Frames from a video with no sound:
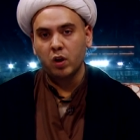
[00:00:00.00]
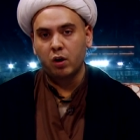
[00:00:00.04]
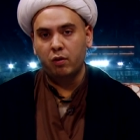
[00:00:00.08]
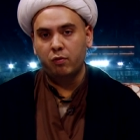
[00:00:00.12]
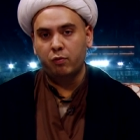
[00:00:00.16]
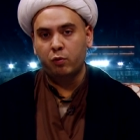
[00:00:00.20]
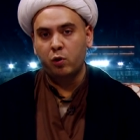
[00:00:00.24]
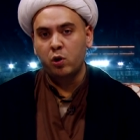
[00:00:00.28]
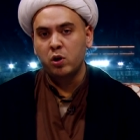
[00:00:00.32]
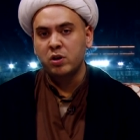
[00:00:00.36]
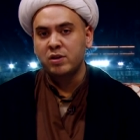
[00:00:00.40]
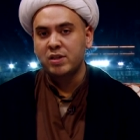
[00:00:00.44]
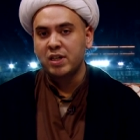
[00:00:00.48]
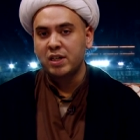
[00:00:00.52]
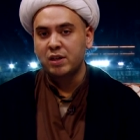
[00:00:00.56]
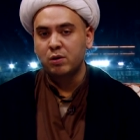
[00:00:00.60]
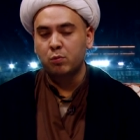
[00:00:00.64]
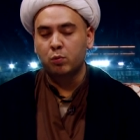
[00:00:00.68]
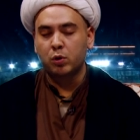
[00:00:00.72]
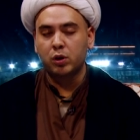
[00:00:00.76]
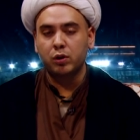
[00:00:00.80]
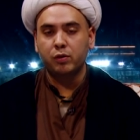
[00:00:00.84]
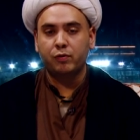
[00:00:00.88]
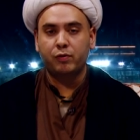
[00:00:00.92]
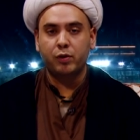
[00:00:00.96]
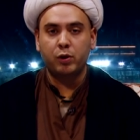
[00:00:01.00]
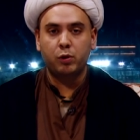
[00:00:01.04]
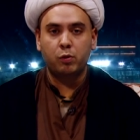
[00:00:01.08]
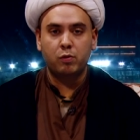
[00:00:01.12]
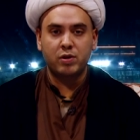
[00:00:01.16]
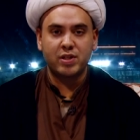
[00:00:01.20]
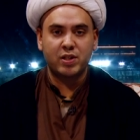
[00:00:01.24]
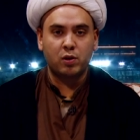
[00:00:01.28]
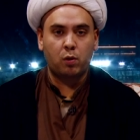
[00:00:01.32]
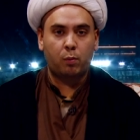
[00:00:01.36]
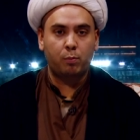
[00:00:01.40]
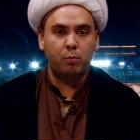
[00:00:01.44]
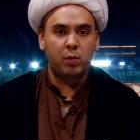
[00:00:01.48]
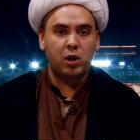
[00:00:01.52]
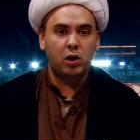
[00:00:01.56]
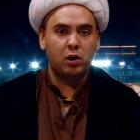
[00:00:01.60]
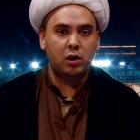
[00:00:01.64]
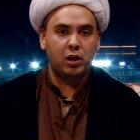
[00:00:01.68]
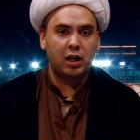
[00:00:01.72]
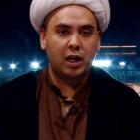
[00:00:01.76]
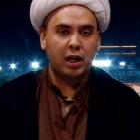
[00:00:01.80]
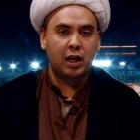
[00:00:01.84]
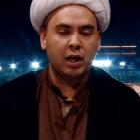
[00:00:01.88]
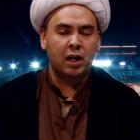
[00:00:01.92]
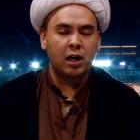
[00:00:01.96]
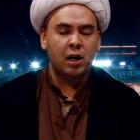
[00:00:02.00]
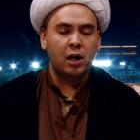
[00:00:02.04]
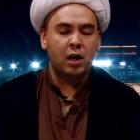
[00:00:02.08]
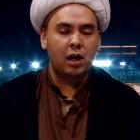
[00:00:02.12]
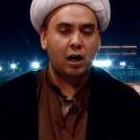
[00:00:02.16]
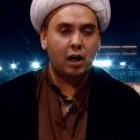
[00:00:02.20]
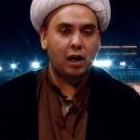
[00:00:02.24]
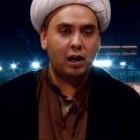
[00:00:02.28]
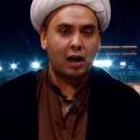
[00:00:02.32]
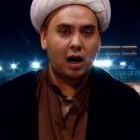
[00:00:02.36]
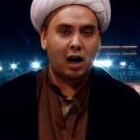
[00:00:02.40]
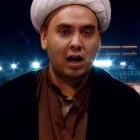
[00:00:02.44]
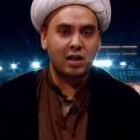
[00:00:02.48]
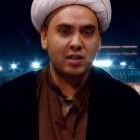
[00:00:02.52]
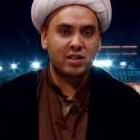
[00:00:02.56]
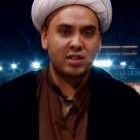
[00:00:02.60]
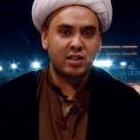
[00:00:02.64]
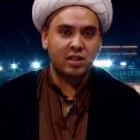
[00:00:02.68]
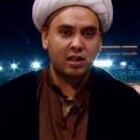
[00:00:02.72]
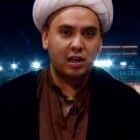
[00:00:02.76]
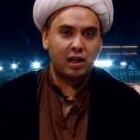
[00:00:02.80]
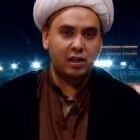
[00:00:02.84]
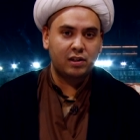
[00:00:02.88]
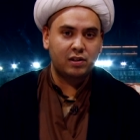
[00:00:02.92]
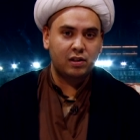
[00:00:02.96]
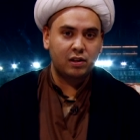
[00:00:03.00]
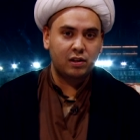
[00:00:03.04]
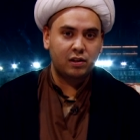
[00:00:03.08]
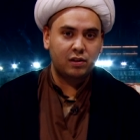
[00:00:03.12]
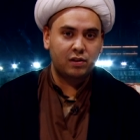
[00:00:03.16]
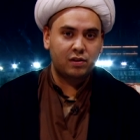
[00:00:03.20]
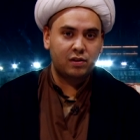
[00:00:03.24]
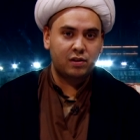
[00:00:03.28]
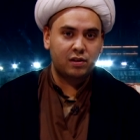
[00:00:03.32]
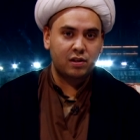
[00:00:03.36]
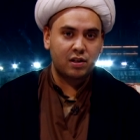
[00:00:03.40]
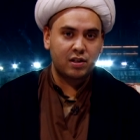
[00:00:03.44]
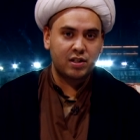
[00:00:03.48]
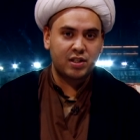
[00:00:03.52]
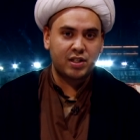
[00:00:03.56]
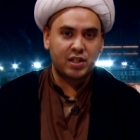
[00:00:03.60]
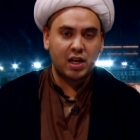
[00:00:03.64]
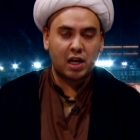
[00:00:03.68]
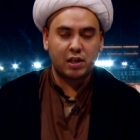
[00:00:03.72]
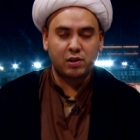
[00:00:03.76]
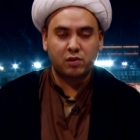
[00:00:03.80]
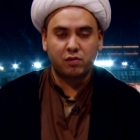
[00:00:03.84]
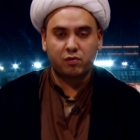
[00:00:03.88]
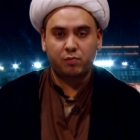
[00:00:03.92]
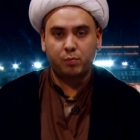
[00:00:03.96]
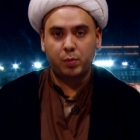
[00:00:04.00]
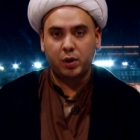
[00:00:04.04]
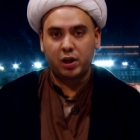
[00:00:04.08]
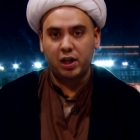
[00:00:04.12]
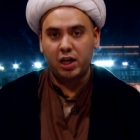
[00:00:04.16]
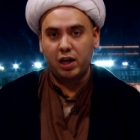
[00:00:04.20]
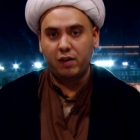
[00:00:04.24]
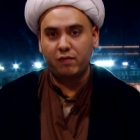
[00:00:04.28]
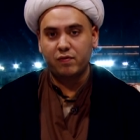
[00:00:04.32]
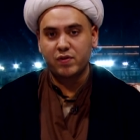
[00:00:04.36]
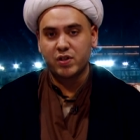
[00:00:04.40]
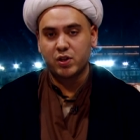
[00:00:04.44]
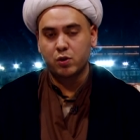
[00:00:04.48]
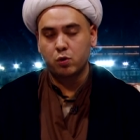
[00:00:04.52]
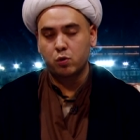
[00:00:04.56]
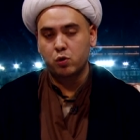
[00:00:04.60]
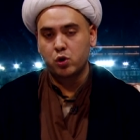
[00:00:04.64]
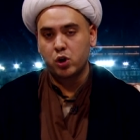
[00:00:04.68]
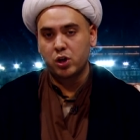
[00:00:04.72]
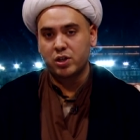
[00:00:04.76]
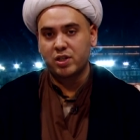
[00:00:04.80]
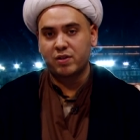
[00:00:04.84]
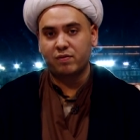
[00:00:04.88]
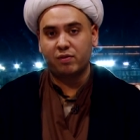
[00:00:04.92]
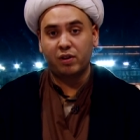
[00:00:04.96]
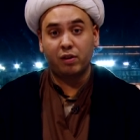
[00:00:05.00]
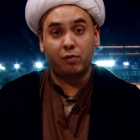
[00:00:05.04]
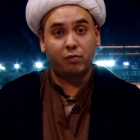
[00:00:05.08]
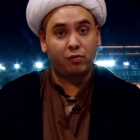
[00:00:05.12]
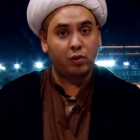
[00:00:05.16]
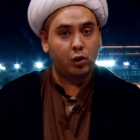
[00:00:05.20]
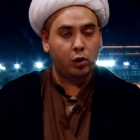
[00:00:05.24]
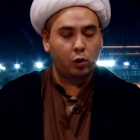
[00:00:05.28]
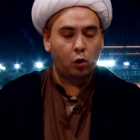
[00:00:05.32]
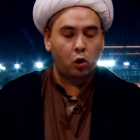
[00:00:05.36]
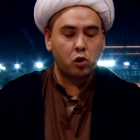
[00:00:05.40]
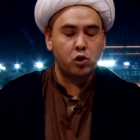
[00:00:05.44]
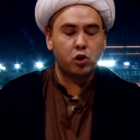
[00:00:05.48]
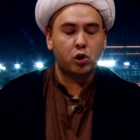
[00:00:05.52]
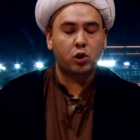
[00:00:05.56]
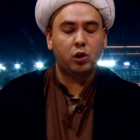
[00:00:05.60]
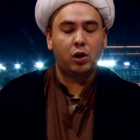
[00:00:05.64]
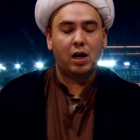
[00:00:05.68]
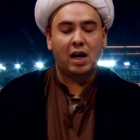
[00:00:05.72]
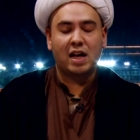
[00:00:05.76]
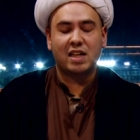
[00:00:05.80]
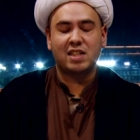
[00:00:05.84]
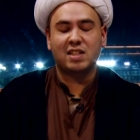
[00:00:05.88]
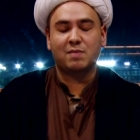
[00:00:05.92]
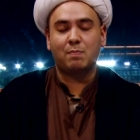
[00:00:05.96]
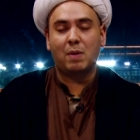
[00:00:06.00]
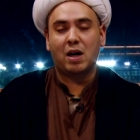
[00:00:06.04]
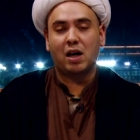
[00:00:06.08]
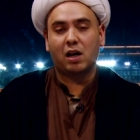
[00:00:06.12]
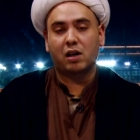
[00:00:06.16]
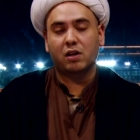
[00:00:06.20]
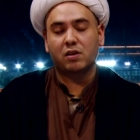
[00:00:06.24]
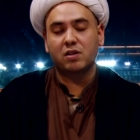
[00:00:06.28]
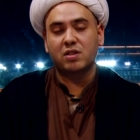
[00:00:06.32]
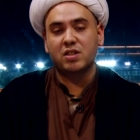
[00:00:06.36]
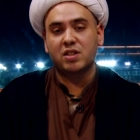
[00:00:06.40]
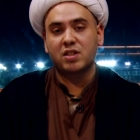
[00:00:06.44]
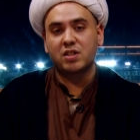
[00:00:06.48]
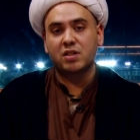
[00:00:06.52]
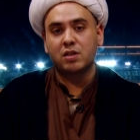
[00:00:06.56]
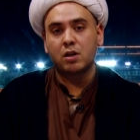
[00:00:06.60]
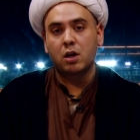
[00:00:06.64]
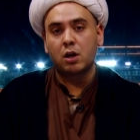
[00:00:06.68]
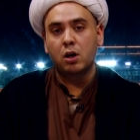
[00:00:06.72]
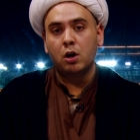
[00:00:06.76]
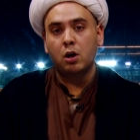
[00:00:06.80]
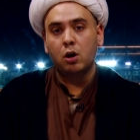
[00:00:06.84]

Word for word: For indeed, a worldview is not merely an isolated set of beliefs or just the theological aspects